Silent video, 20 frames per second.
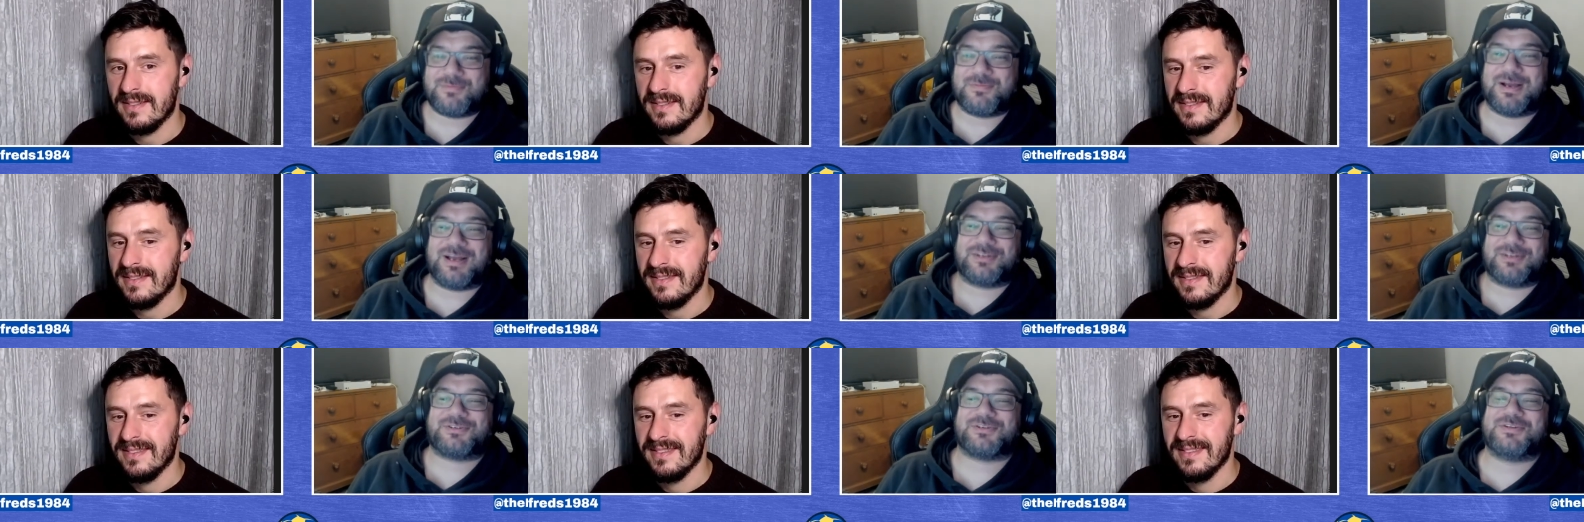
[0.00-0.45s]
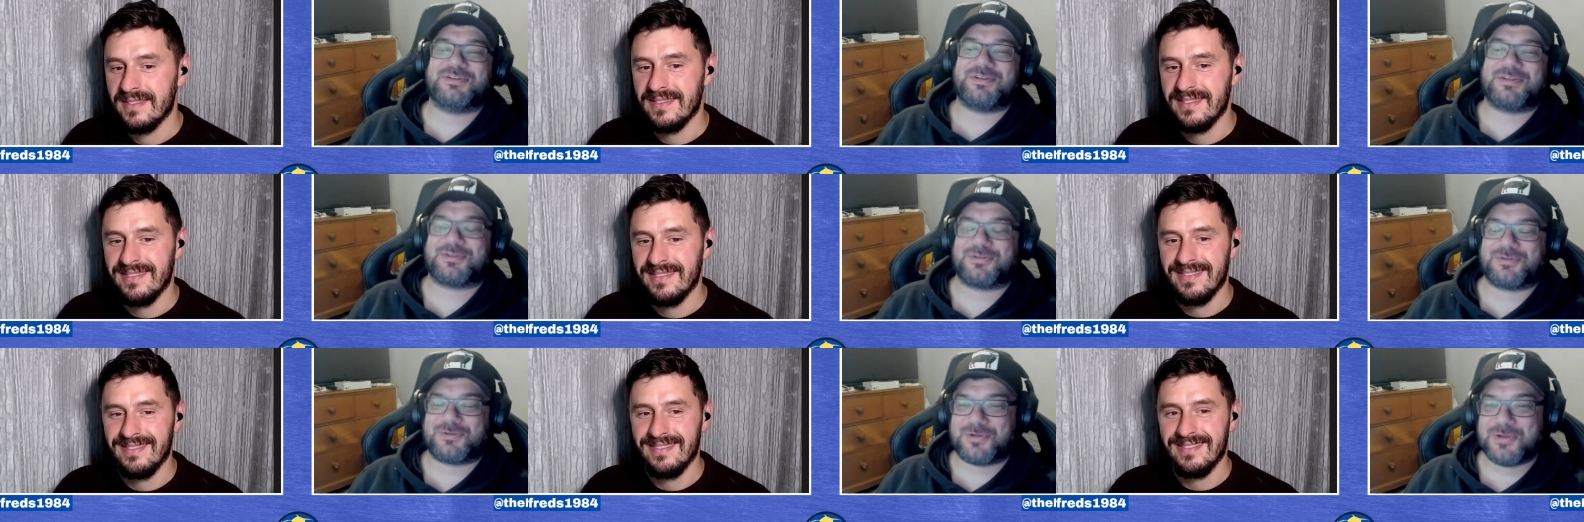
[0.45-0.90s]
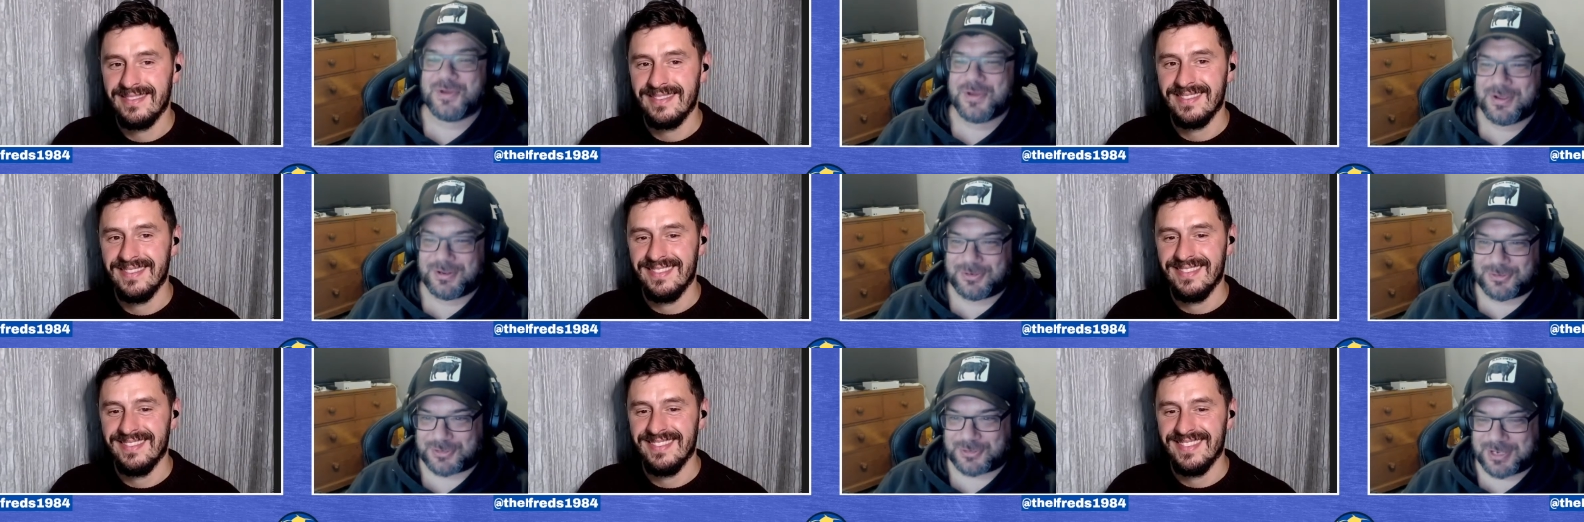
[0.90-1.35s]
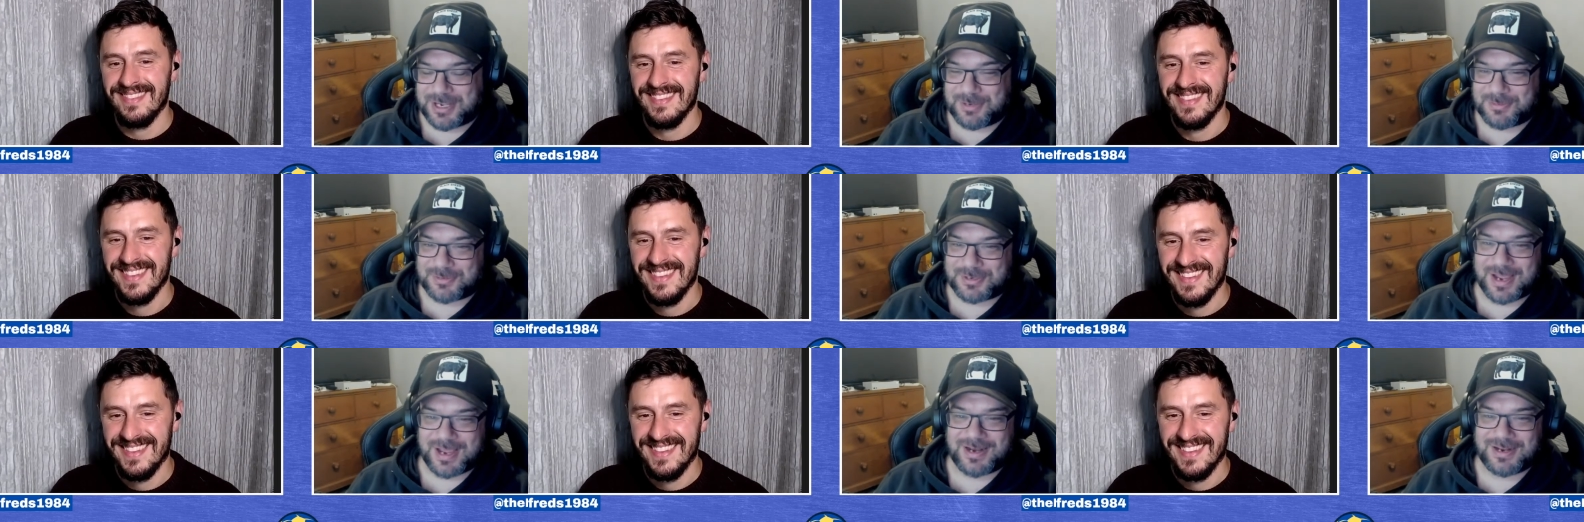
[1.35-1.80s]
Speaker 1: imagine he just keeps
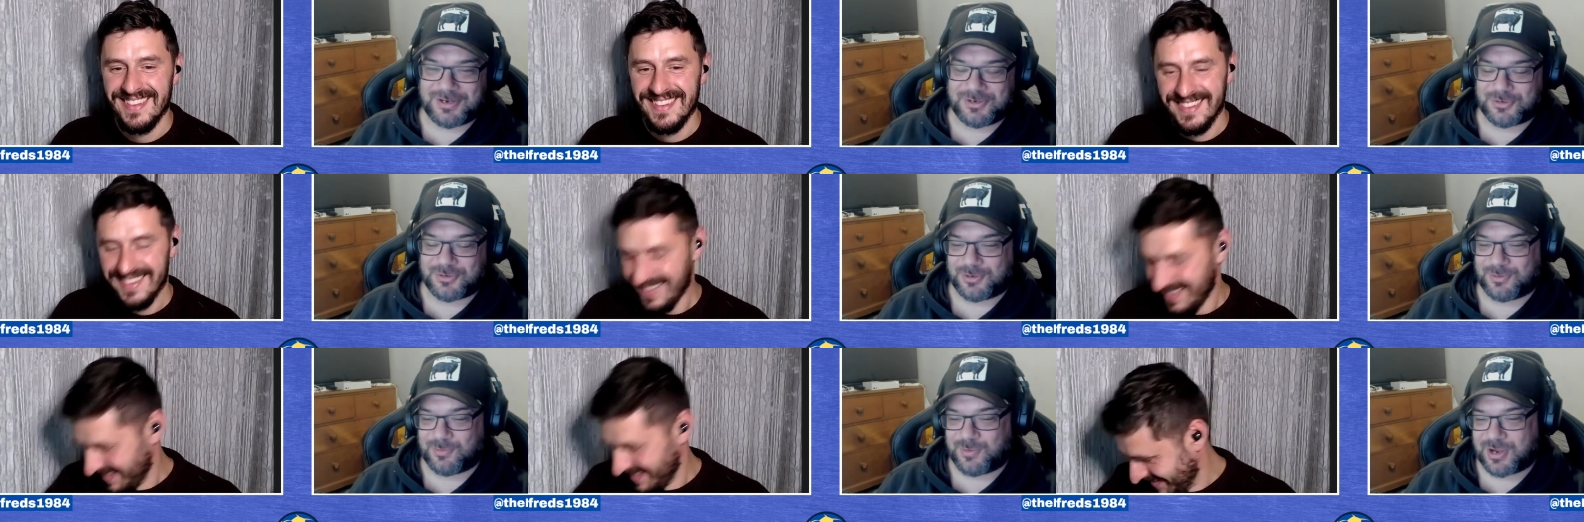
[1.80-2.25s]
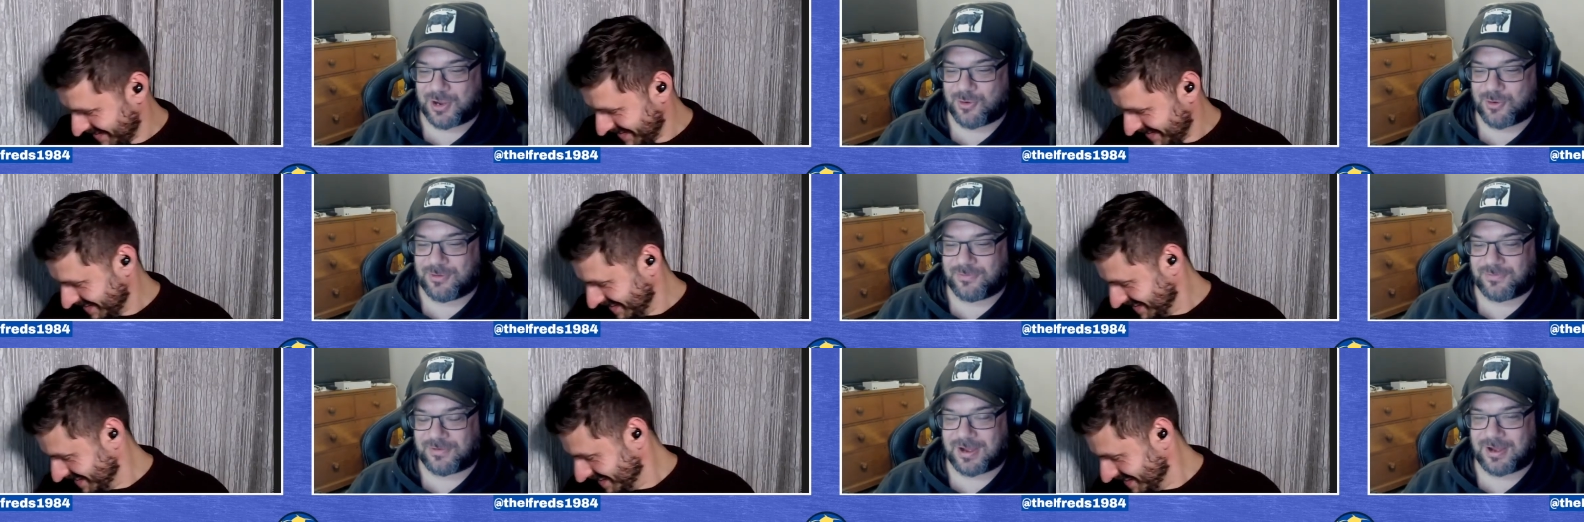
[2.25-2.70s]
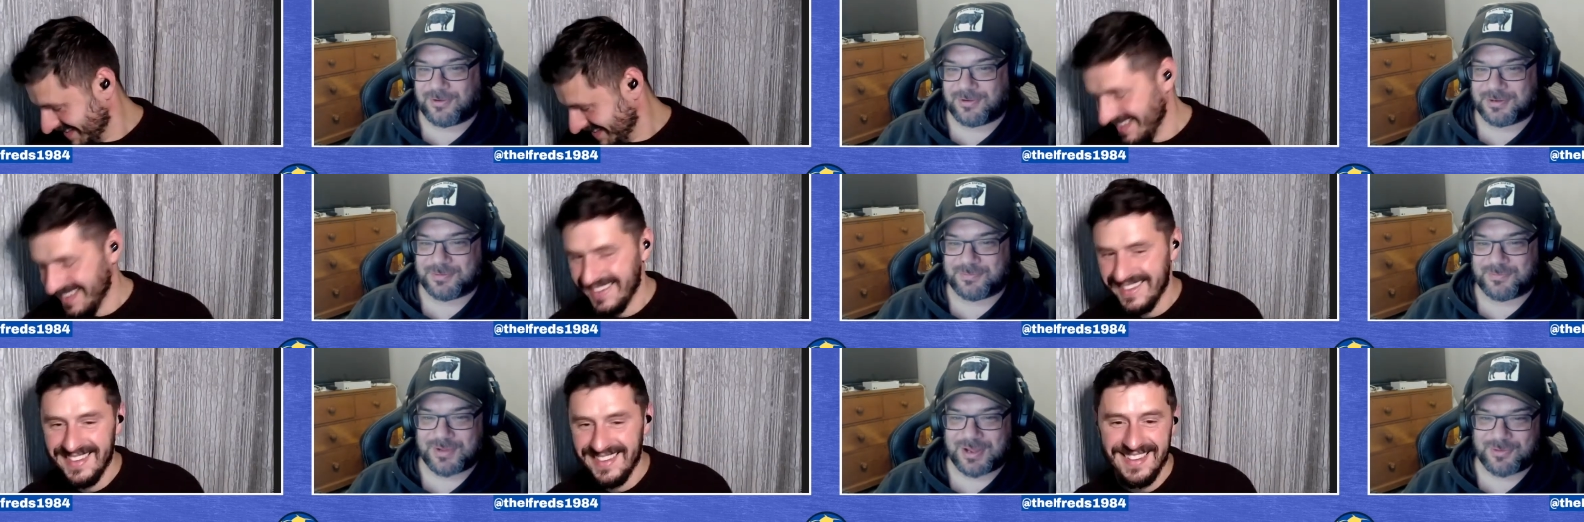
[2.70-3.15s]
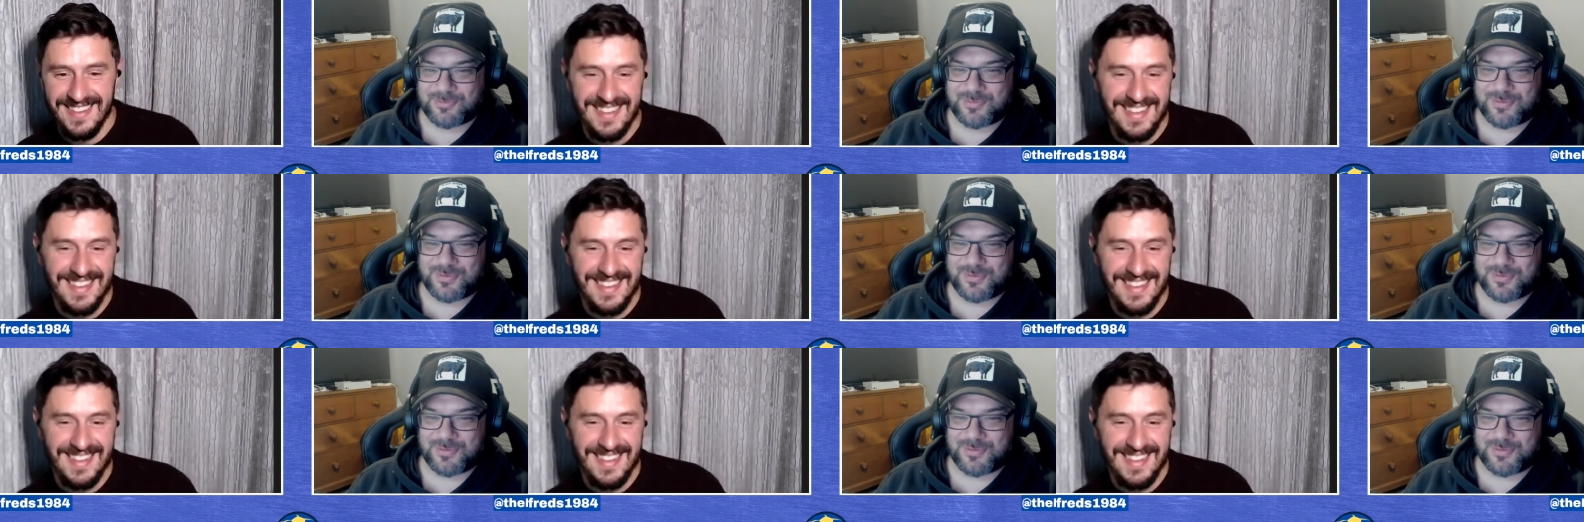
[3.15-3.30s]
getting injured and we go without him. Not